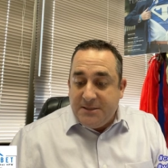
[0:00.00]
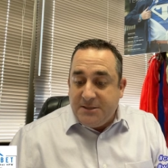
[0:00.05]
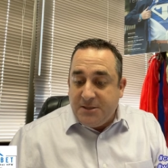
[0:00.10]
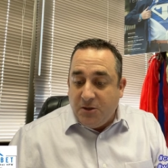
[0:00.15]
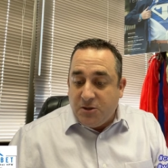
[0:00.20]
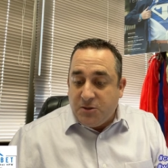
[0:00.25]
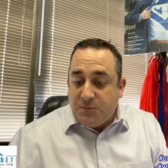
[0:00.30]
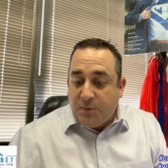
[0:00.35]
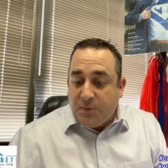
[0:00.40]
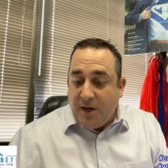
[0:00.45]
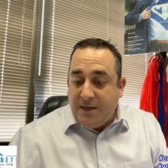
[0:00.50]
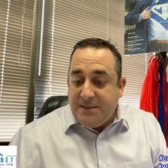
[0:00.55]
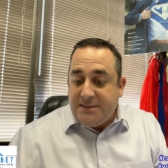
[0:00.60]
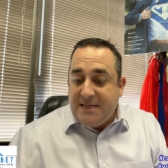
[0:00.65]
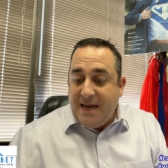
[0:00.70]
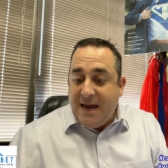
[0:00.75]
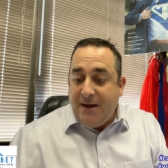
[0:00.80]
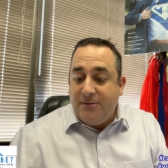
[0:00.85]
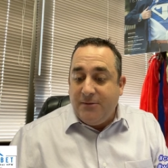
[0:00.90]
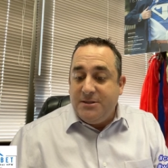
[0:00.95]
sales
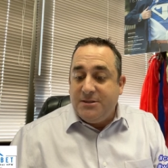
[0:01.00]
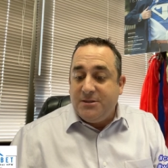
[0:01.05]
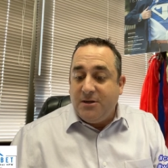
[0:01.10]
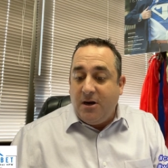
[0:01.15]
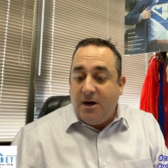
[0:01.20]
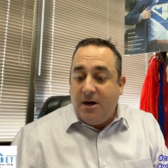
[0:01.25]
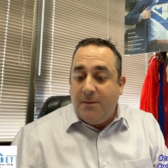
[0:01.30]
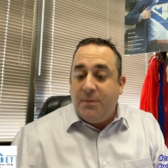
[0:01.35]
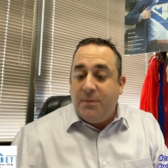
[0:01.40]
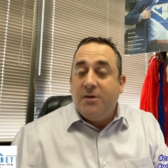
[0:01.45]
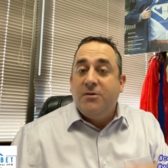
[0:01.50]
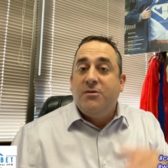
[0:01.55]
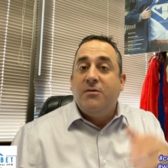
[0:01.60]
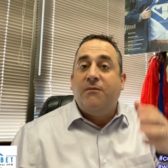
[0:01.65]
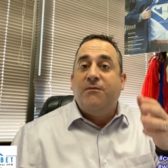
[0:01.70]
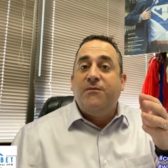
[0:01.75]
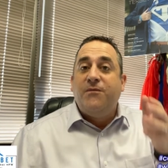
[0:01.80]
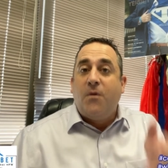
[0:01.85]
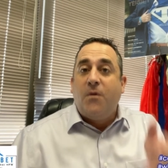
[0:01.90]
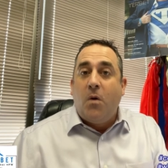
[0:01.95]
price now is up to
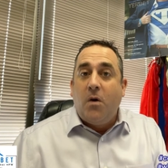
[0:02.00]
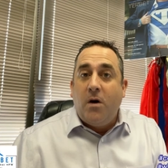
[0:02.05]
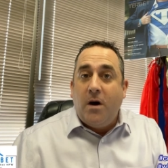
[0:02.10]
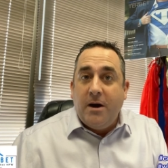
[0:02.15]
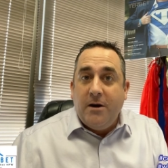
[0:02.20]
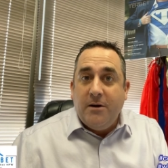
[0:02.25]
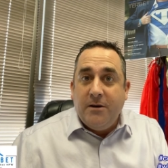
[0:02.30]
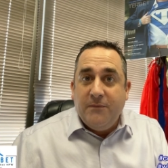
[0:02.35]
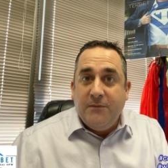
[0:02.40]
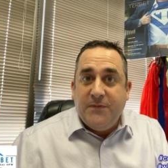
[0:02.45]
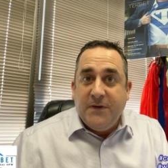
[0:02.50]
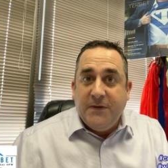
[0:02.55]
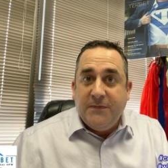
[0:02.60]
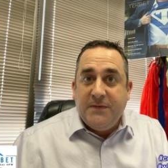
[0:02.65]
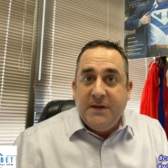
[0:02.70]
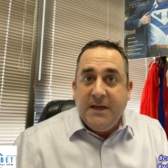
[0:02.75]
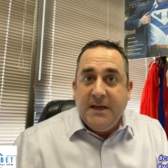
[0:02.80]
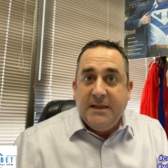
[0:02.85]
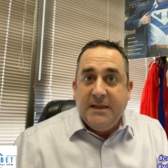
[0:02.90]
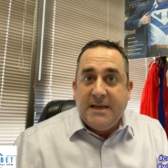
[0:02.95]

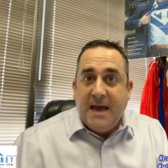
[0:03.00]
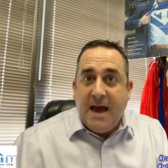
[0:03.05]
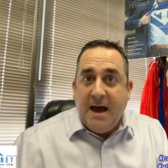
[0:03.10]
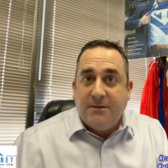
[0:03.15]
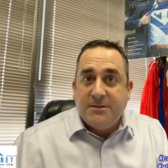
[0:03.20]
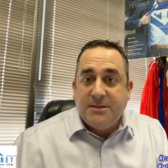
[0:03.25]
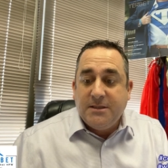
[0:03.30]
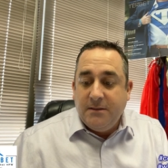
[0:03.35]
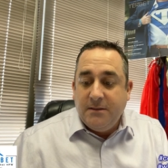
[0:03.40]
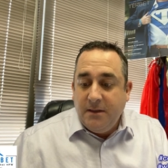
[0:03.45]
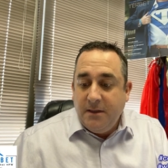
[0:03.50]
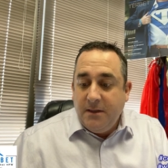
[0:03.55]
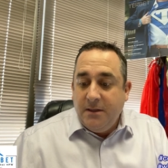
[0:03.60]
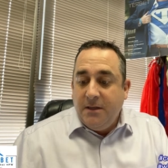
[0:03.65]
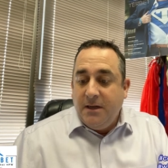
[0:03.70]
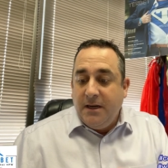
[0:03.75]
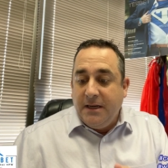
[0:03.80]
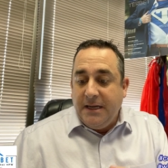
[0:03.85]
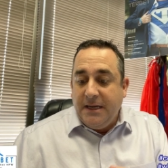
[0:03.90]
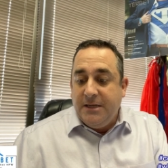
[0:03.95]
415,000,
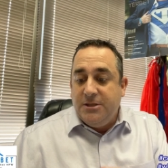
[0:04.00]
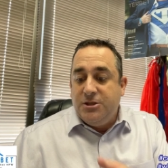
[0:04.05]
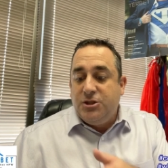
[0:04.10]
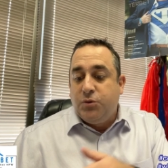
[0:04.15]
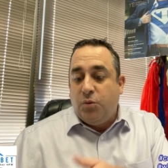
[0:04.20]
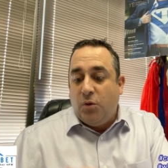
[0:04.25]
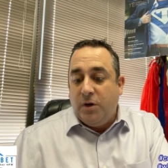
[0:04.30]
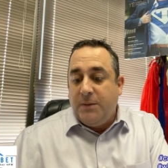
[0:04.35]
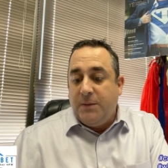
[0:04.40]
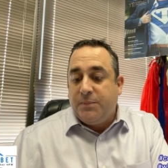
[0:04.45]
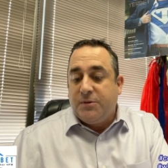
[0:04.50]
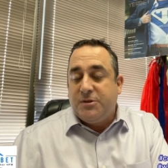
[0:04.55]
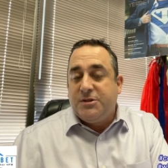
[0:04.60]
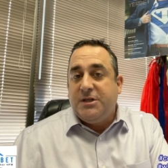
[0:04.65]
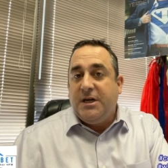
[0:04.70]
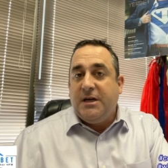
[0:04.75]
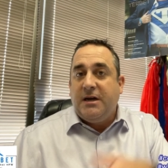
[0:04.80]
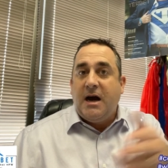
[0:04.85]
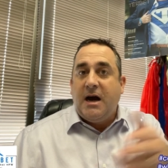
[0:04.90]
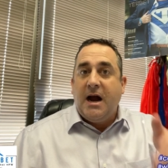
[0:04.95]
again
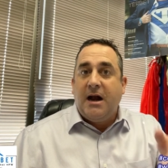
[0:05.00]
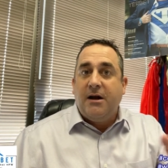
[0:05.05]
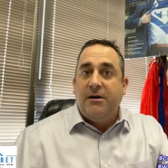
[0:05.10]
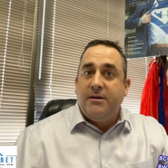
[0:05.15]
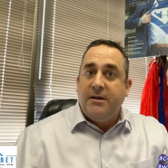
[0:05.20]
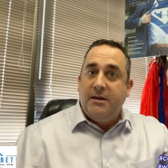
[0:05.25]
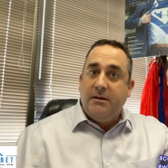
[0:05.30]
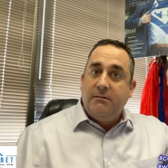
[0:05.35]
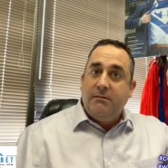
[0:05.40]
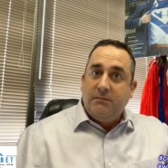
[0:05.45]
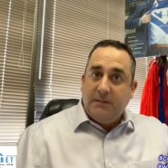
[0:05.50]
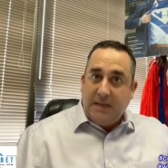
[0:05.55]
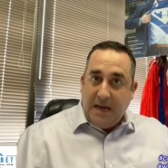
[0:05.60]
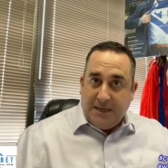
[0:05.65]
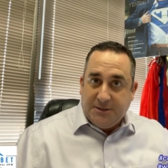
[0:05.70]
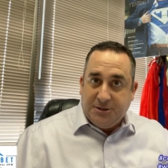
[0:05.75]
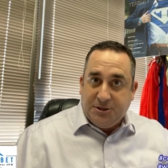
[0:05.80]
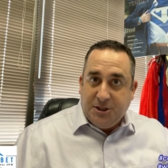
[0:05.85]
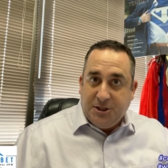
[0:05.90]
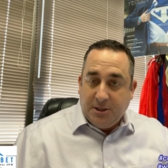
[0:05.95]
20% higher than
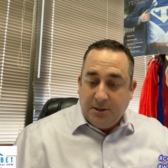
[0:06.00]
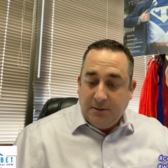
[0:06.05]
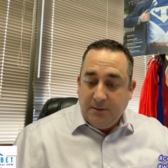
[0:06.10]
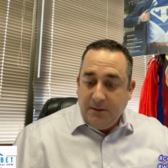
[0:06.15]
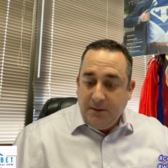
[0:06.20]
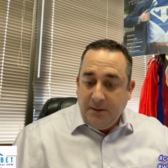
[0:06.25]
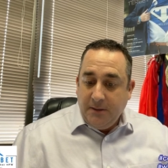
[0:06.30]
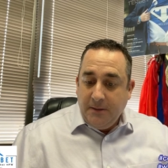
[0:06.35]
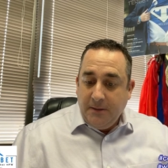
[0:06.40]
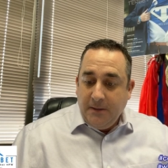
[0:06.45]
last year.